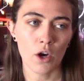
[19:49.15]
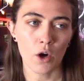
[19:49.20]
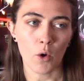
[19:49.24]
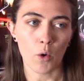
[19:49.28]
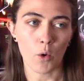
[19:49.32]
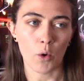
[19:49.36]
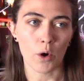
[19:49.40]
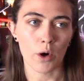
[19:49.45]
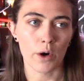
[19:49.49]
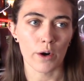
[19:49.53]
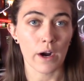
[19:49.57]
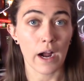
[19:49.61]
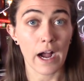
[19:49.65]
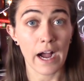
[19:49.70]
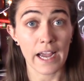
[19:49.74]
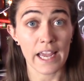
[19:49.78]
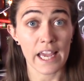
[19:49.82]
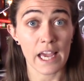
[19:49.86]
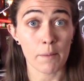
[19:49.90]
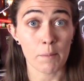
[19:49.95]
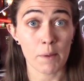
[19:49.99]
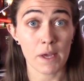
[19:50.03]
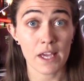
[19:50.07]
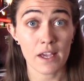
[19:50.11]
or
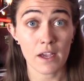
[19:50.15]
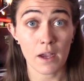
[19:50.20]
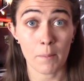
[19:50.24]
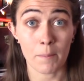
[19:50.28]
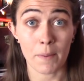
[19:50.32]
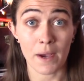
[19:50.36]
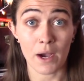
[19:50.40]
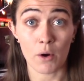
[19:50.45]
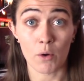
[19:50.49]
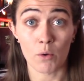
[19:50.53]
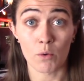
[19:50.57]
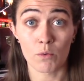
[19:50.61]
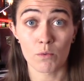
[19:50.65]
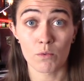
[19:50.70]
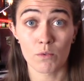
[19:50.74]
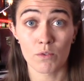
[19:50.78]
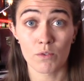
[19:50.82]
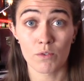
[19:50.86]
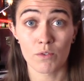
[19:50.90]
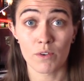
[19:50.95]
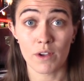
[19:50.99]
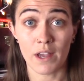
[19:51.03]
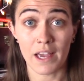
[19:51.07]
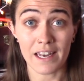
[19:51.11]
IMing about
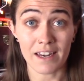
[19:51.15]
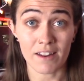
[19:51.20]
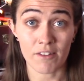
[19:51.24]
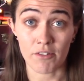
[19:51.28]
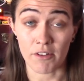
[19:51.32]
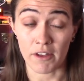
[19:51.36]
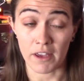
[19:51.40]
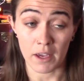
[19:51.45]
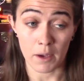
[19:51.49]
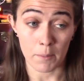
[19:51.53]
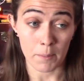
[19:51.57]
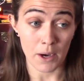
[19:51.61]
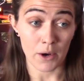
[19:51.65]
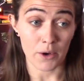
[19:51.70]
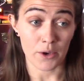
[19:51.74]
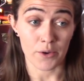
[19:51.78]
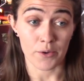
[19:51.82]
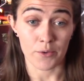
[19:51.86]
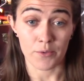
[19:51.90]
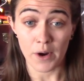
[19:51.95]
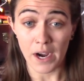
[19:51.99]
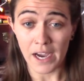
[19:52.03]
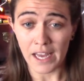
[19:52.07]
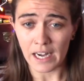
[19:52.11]
anything about your
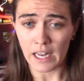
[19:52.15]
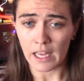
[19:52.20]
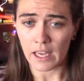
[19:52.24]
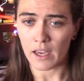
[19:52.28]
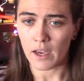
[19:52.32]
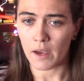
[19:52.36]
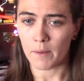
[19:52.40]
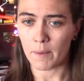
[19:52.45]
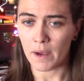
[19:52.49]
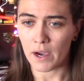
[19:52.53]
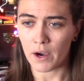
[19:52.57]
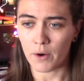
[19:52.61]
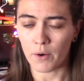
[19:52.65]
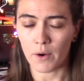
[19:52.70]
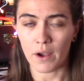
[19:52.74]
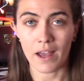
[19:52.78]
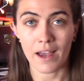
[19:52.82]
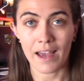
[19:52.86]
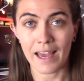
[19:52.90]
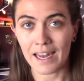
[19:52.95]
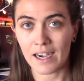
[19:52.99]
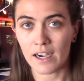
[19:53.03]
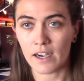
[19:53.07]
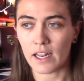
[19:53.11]
writing, about
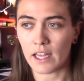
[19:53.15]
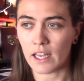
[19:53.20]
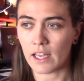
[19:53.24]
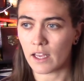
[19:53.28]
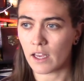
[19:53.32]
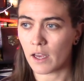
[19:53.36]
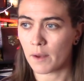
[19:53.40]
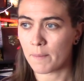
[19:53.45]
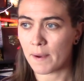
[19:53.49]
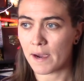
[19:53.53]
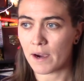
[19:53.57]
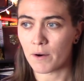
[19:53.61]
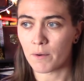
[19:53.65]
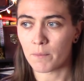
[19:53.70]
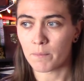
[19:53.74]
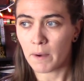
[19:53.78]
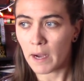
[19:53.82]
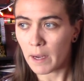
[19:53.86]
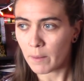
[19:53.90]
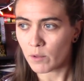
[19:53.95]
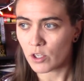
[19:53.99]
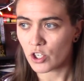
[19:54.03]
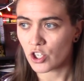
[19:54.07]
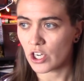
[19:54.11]
editing, about
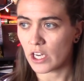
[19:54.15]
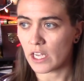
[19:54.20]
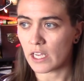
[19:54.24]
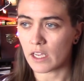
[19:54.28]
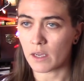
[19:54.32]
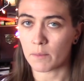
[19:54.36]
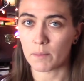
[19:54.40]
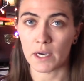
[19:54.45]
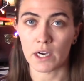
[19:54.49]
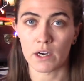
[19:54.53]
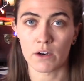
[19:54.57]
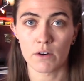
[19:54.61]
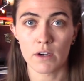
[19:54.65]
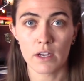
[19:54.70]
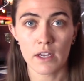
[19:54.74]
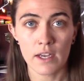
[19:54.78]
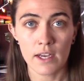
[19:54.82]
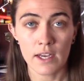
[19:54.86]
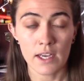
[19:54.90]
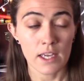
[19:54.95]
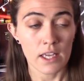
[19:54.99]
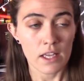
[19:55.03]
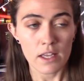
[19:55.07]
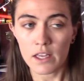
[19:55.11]
publishing, about
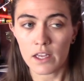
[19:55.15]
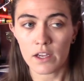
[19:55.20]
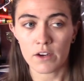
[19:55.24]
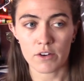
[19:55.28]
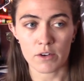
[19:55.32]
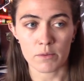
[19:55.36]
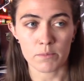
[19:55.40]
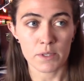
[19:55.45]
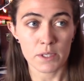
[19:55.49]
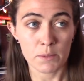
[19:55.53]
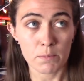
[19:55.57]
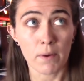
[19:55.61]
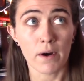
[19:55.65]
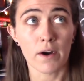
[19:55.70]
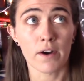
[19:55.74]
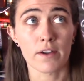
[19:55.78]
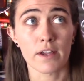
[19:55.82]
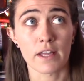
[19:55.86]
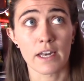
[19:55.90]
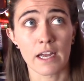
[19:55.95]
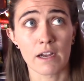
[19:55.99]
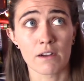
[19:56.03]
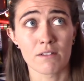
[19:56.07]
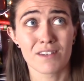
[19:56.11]
IngramSpark
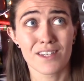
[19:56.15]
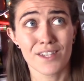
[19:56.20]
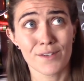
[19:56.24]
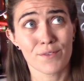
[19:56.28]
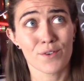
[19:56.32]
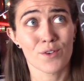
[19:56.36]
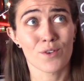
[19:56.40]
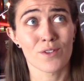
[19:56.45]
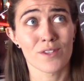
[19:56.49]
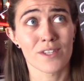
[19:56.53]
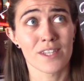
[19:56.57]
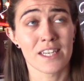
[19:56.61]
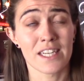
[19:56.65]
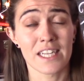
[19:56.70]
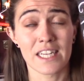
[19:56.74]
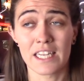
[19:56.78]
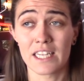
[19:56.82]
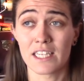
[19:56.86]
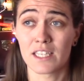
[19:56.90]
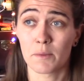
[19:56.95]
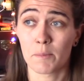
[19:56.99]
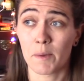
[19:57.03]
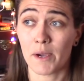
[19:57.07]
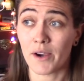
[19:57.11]
and how difficult it
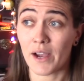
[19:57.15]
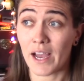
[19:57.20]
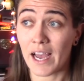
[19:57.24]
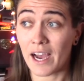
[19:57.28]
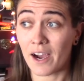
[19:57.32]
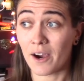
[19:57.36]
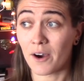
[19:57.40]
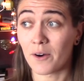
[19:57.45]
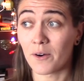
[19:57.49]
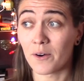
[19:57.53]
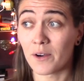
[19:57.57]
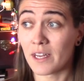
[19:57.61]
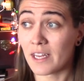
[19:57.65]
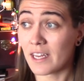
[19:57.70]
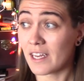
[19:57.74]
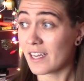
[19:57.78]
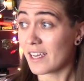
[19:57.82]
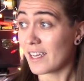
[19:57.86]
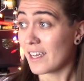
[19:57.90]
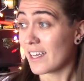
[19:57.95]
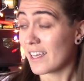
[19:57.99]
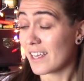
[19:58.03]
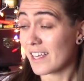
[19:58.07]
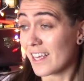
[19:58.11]
is, about how
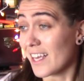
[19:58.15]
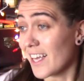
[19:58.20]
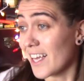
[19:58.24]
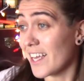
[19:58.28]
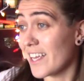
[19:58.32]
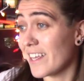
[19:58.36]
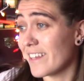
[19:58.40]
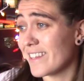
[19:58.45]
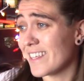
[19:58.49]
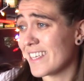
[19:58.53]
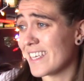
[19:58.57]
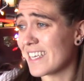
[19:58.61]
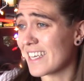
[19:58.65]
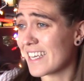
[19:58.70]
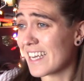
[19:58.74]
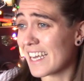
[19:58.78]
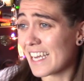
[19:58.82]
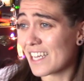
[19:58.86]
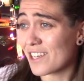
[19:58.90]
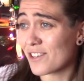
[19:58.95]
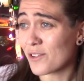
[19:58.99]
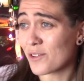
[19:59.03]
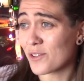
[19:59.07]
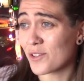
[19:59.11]
easy
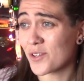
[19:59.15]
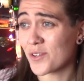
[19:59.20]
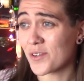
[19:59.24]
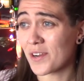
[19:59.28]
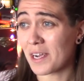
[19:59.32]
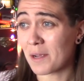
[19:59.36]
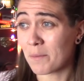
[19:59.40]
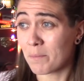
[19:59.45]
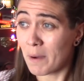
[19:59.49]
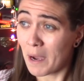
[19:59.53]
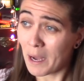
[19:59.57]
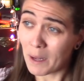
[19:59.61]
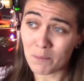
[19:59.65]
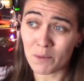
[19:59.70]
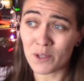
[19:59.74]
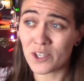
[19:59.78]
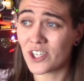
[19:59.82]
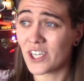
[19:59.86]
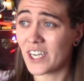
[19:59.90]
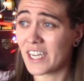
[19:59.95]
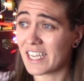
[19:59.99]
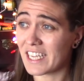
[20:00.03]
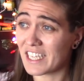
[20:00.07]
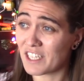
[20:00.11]
Kindle Direct
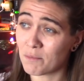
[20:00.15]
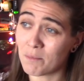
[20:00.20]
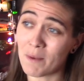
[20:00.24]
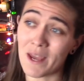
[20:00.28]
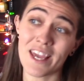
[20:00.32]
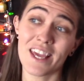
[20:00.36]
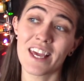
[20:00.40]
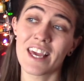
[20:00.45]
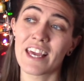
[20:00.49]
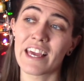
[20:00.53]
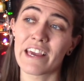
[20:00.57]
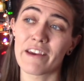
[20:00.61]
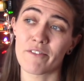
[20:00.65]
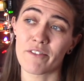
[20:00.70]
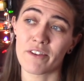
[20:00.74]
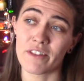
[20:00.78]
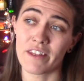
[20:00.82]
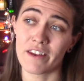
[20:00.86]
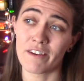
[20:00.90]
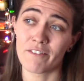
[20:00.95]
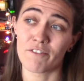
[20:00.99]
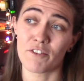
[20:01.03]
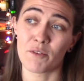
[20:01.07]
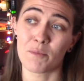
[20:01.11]
Publishing is making
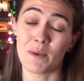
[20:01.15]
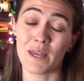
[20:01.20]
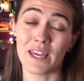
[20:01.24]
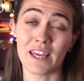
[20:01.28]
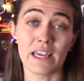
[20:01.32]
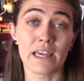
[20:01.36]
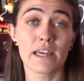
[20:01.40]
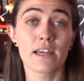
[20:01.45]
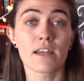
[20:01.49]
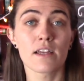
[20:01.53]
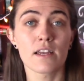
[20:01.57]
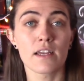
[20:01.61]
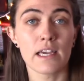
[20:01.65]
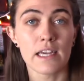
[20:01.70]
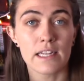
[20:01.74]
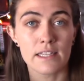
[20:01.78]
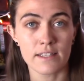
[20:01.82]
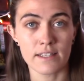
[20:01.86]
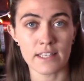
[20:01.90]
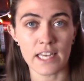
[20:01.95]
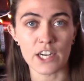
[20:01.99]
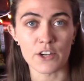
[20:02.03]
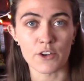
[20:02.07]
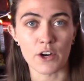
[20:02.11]
everything for me,
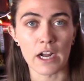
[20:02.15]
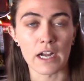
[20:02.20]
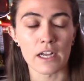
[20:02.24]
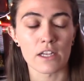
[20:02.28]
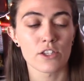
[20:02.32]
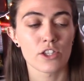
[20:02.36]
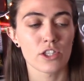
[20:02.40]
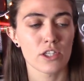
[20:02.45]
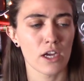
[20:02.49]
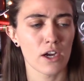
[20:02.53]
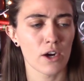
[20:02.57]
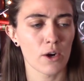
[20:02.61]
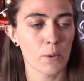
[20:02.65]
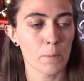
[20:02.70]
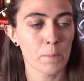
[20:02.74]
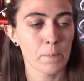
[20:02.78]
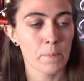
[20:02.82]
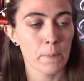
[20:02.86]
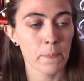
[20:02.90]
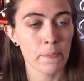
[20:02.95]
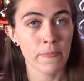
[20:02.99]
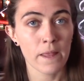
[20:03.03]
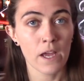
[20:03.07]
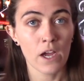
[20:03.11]
etc. So
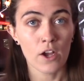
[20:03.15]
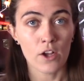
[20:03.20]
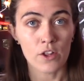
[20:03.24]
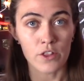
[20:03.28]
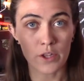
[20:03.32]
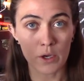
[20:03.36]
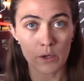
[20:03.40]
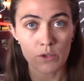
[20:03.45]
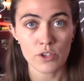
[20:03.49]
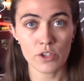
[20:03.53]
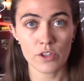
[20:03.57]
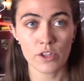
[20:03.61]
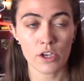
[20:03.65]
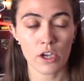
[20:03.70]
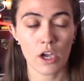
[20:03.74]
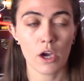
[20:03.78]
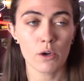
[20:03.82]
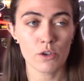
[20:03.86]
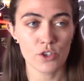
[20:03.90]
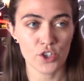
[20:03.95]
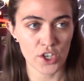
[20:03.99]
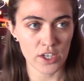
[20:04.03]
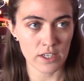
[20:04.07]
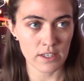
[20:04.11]
those are the
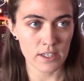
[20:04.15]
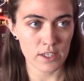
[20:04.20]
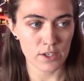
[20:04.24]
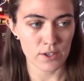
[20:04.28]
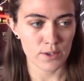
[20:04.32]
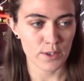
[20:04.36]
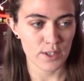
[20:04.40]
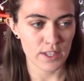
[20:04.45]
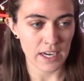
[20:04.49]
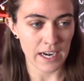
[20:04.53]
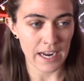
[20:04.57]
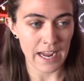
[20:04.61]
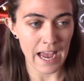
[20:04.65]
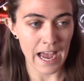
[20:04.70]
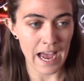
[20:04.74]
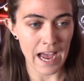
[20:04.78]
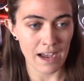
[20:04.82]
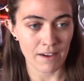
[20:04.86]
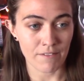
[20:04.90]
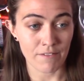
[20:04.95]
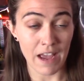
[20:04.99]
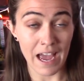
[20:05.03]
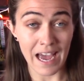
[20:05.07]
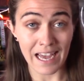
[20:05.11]
coaching tiers that I
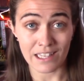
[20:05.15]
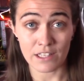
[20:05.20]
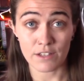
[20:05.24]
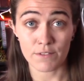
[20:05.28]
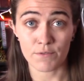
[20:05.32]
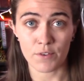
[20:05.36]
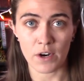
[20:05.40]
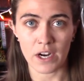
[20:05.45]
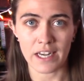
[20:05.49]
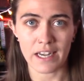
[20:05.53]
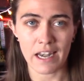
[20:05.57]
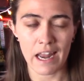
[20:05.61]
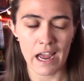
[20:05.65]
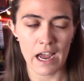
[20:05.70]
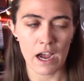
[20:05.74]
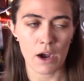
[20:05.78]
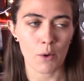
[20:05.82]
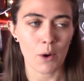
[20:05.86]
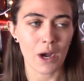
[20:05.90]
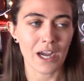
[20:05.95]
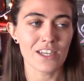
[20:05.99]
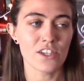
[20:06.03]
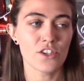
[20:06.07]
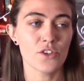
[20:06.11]
have as of right
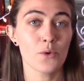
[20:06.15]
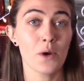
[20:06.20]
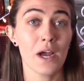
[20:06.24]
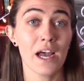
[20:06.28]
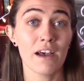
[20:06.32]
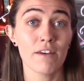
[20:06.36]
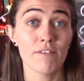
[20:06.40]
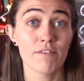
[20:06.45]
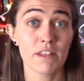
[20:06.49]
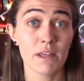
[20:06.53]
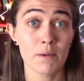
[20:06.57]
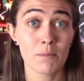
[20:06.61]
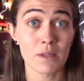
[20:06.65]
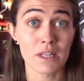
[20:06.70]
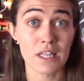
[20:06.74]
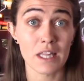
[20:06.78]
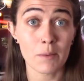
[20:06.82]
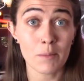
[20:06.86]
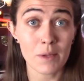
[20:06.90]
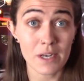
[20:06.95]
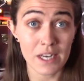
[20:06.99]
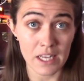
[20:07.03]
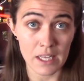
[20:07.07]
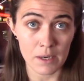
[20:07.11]
now. I do have them
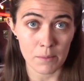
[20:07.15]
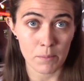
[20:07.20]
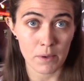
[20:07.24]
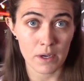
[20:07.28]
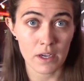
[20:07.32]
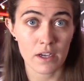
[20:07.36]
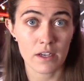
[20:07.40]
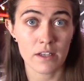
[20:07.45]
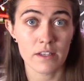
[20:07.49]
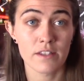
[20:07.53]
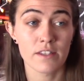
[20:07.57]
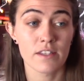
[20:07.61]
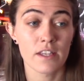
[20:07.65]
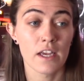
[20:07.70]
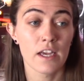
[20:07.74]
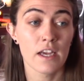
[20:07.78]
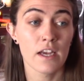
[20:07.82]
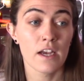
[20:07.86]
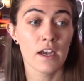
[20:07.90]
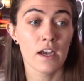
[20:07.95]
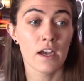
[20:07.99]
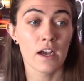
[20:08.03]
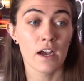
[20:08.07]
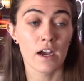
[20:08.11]
limited because
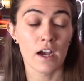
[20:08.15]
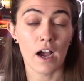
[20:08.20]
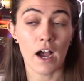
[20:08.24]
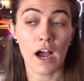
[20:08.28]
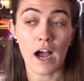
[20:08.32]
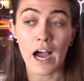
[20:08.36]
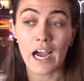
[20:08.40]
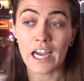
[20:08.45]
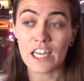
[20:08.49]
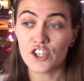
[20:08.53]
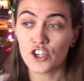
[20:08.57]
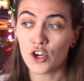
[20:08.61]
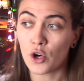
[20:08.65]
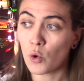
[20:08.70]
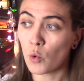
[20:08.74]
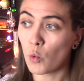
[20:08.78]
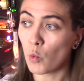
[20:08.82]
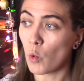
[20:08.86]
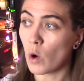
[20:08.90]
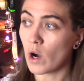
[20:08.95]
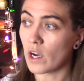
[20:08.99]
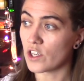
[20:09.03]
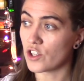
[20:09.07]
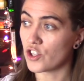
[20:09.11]
I don't
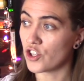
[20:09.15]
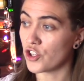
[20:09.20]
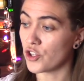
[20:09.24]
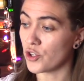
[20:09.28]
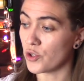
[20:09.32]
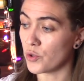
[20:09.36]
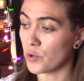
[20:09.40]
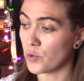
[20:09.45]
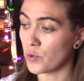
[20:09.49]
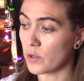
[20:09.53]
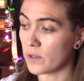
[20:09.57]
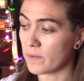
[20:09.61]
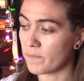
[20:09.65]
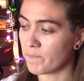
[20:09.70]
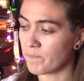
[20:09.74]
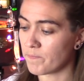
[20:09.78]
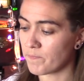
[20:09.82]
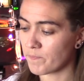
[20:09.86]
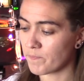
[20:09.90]
want to